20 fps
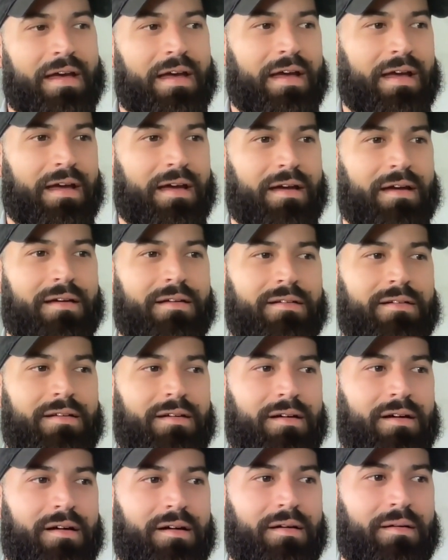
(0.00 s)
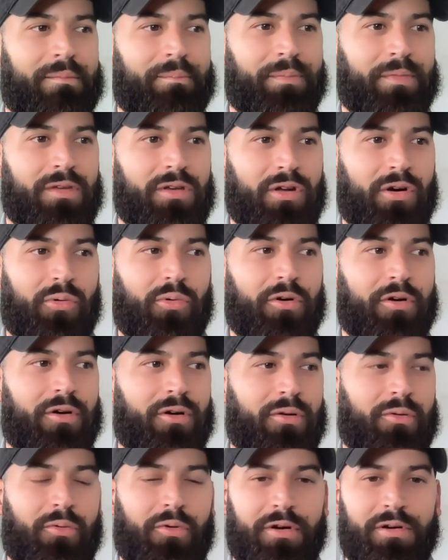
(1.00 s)
and
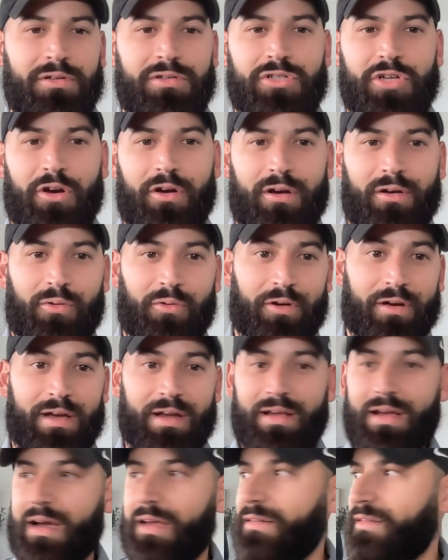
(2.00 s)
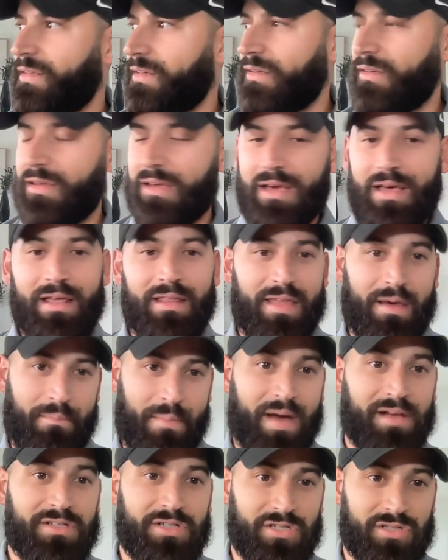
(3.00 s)
we're ensuring we're getting ID that
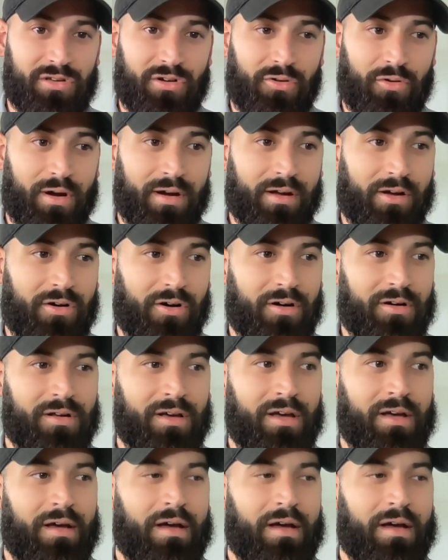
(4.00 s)
matches the credit card,